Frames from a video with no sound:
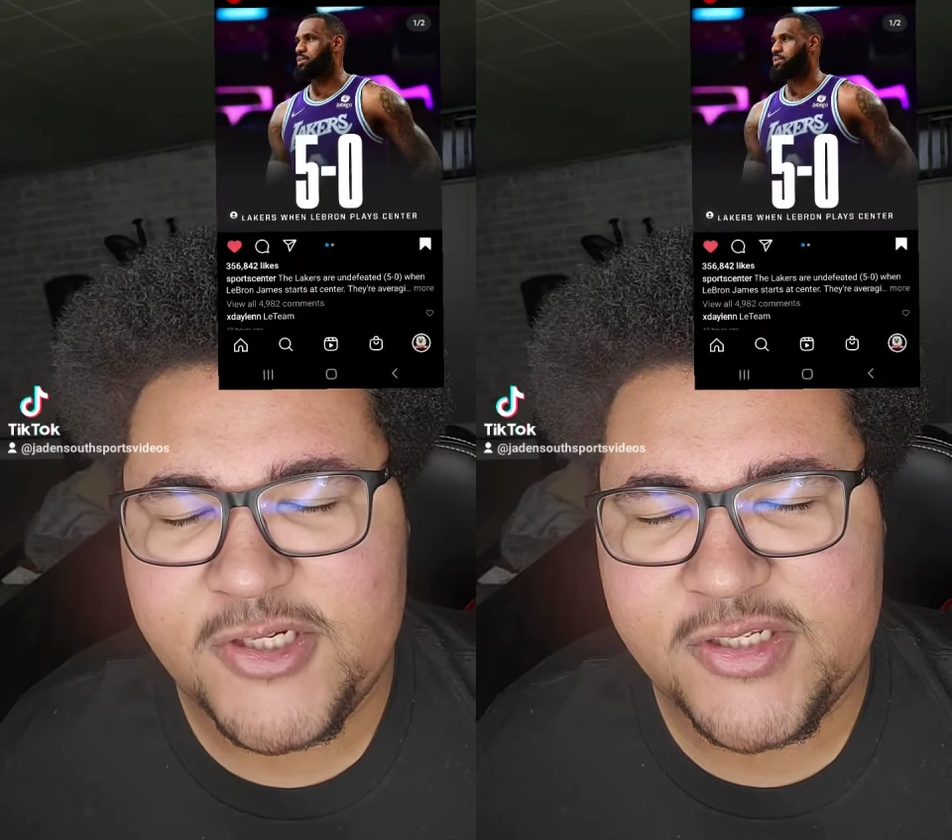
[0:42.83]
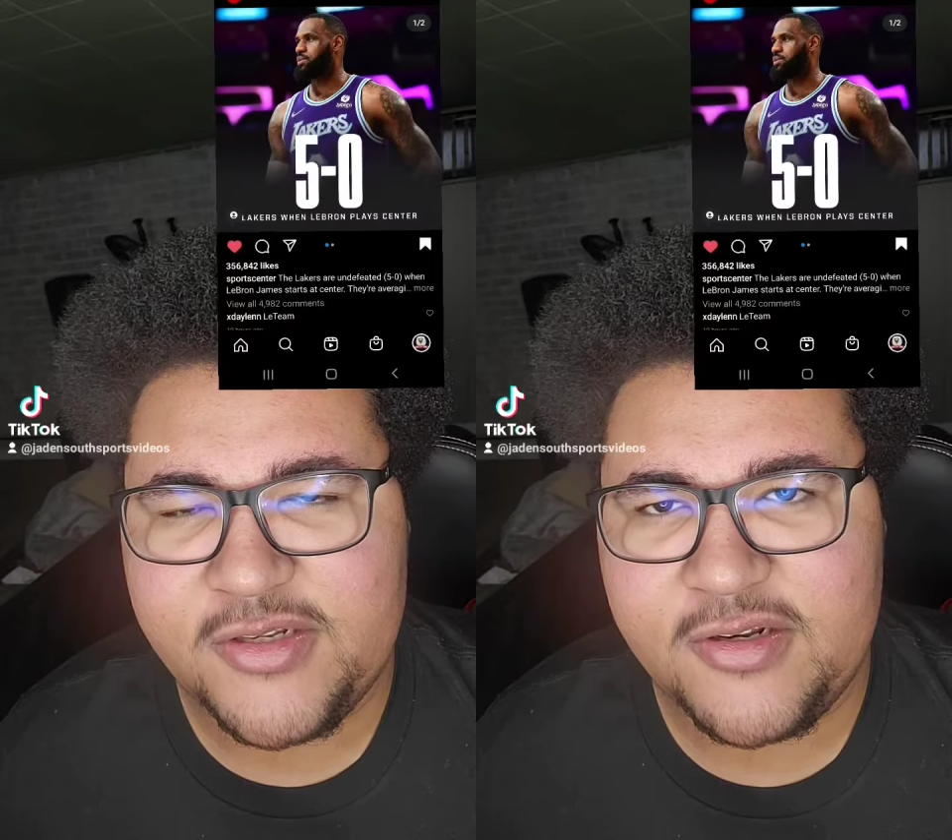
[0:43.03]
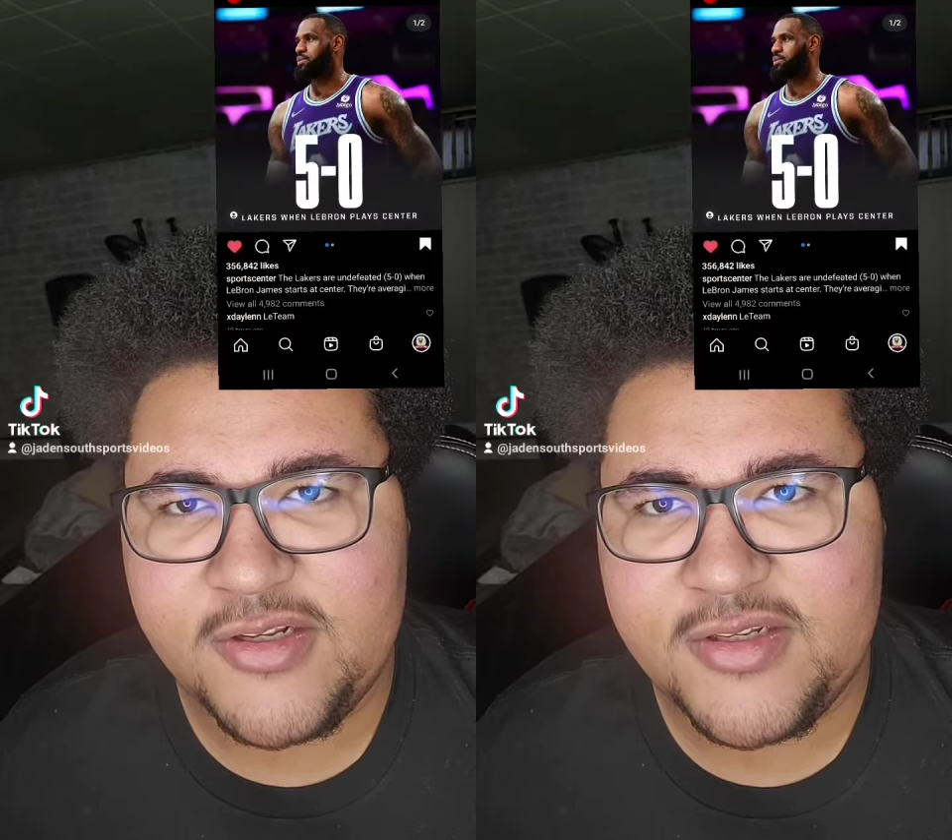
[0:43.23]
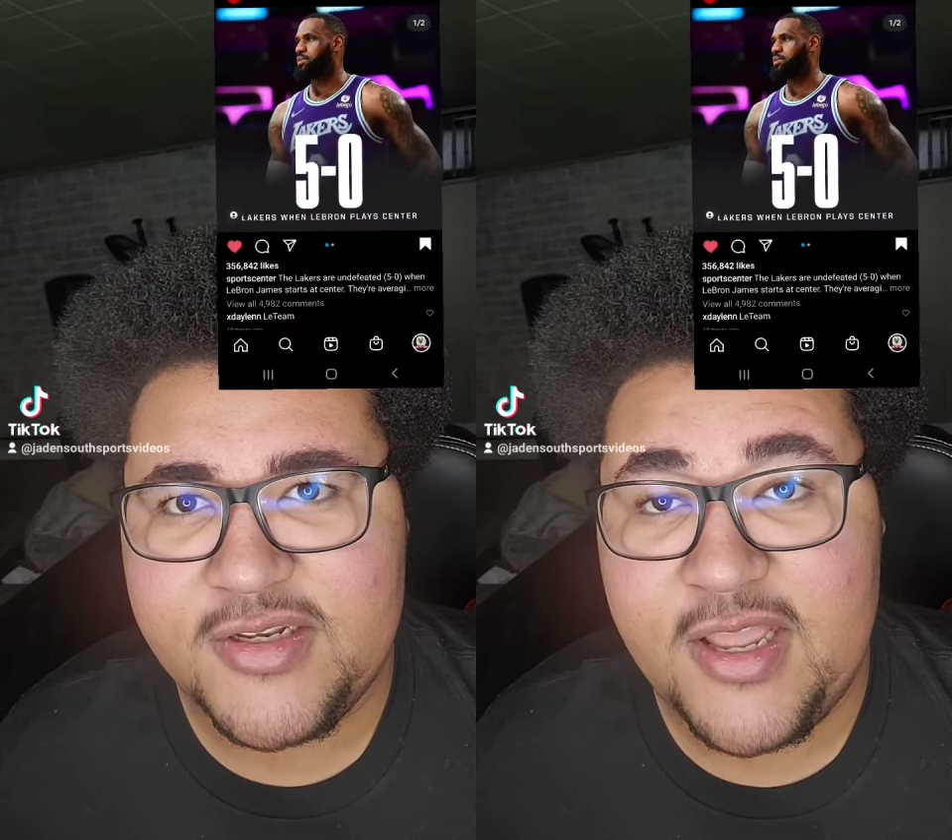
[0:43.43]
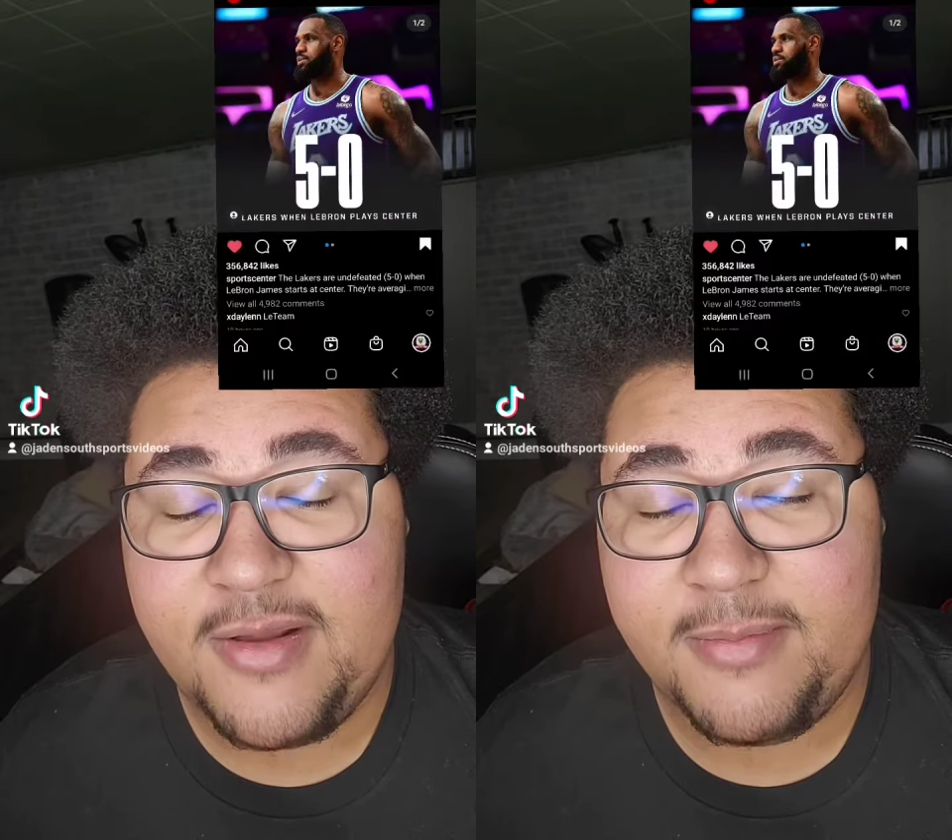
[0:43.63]
which is
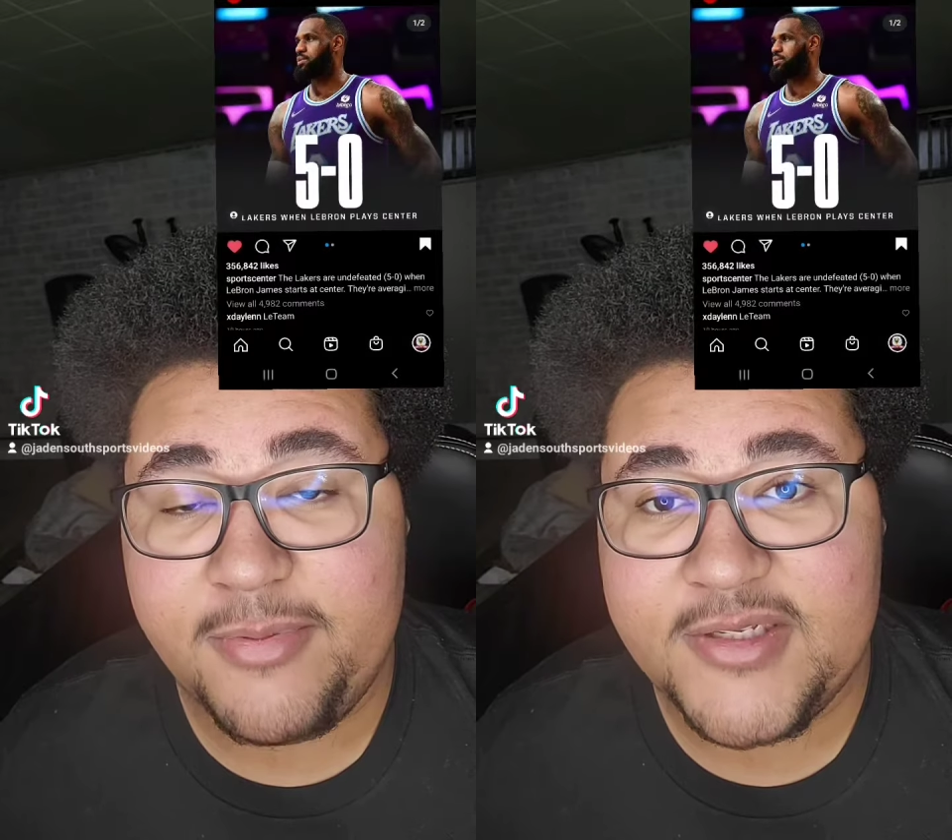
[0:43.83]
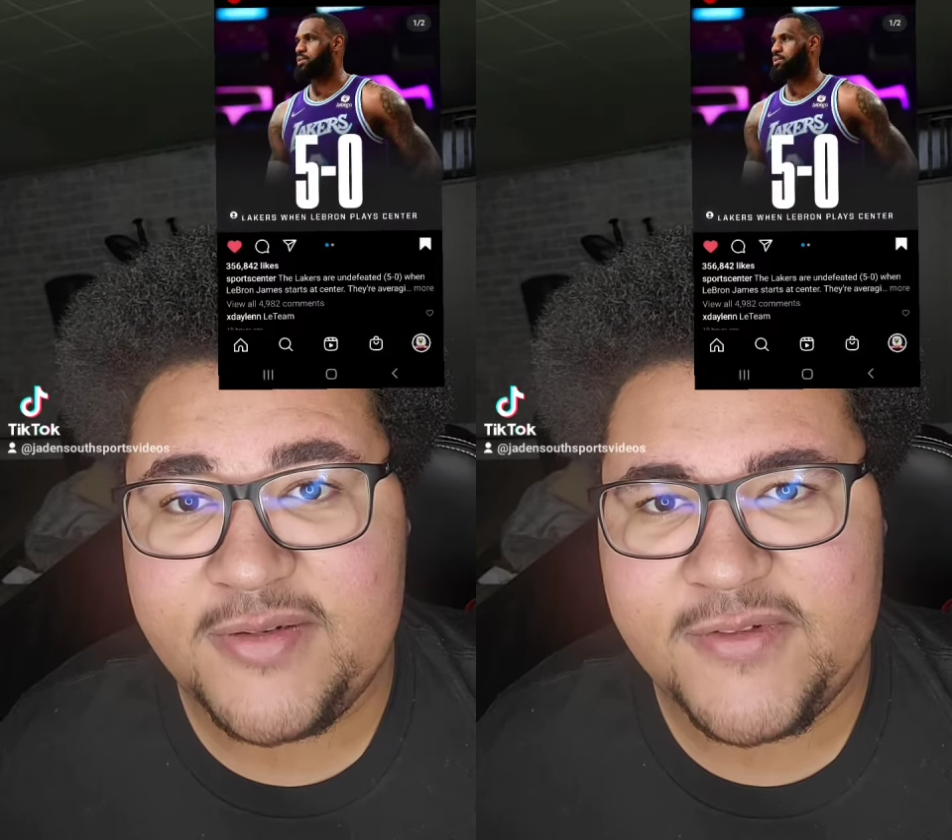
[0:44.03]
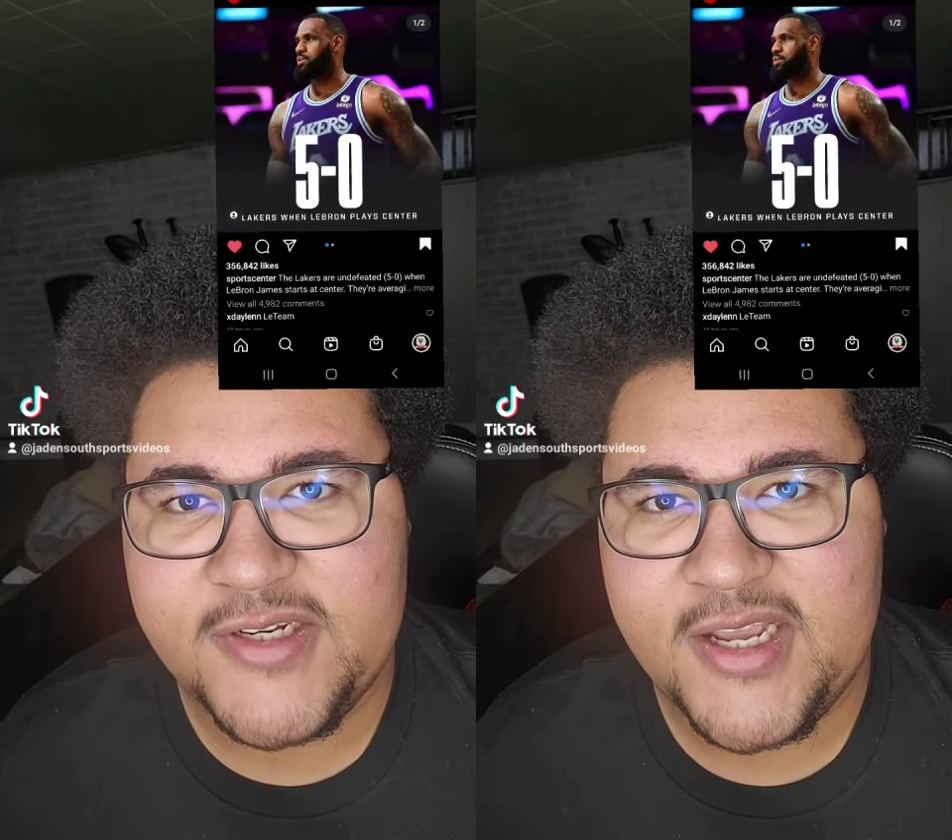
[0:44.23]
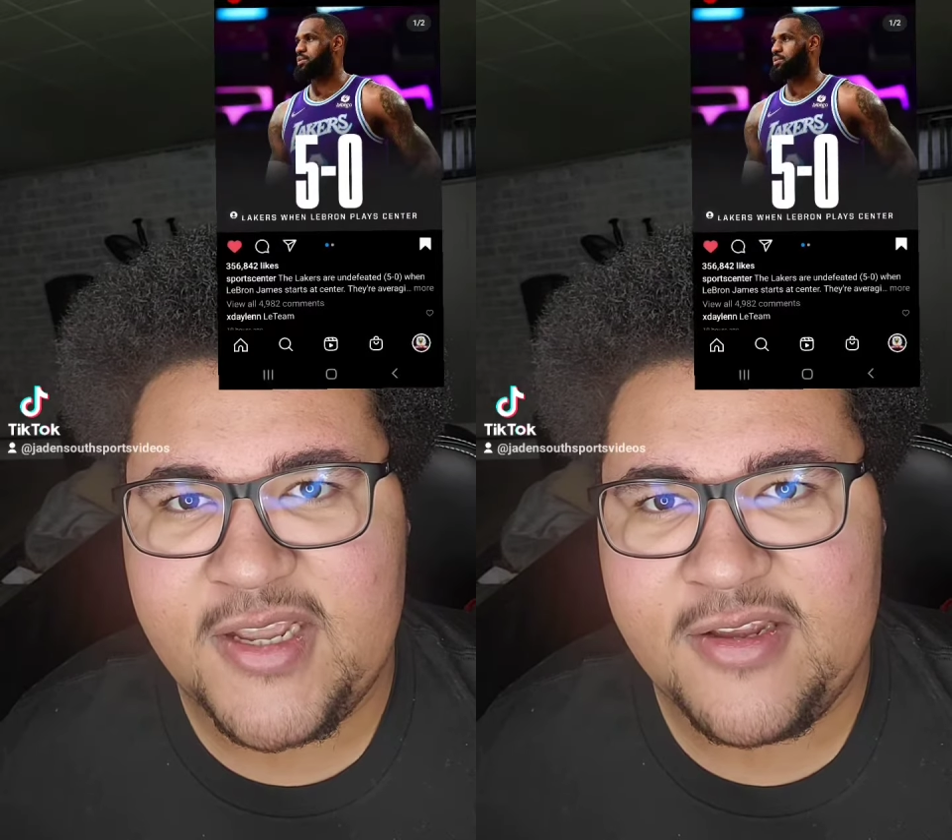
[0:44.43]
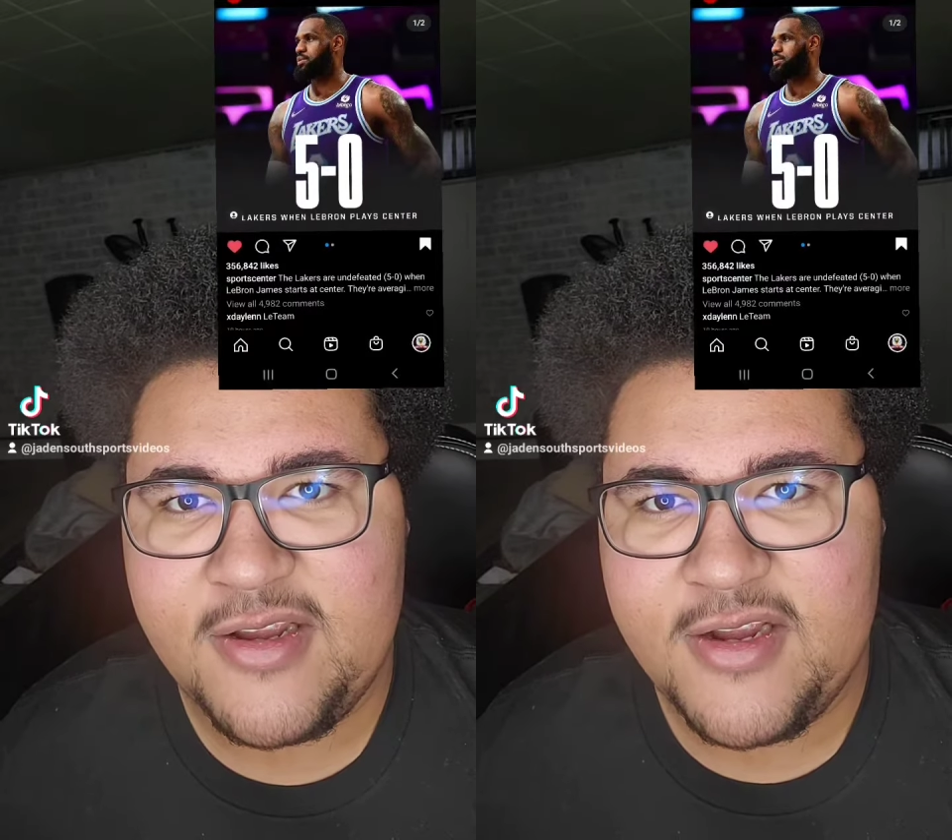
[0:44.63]
honestly an impressive
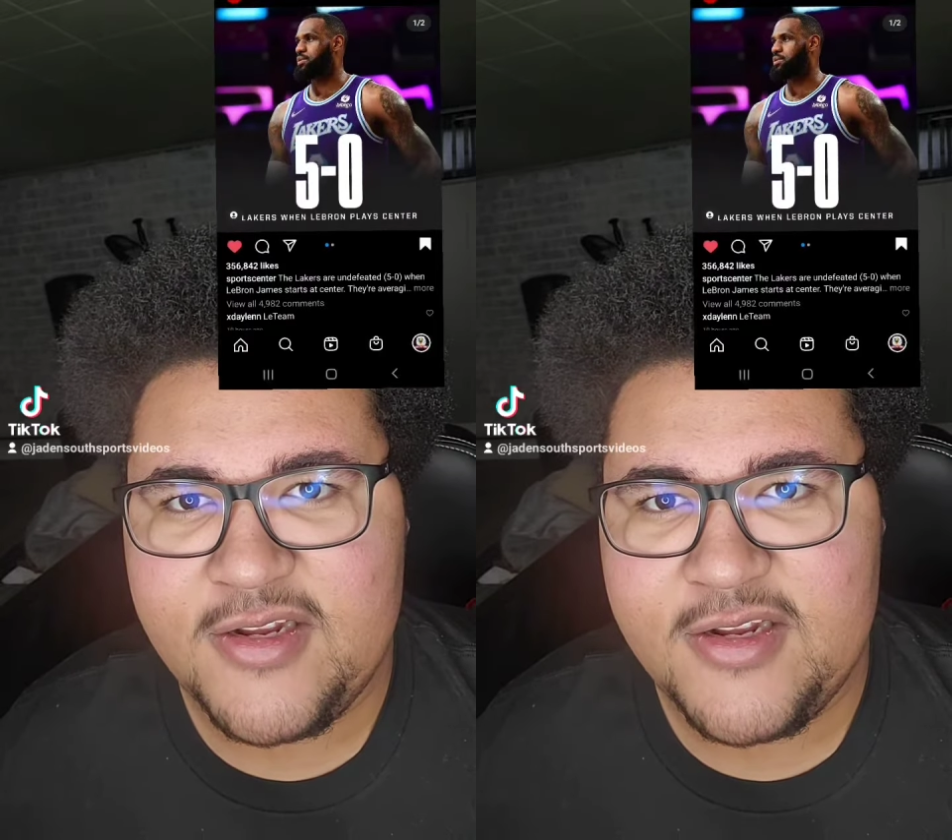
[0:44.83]
stat.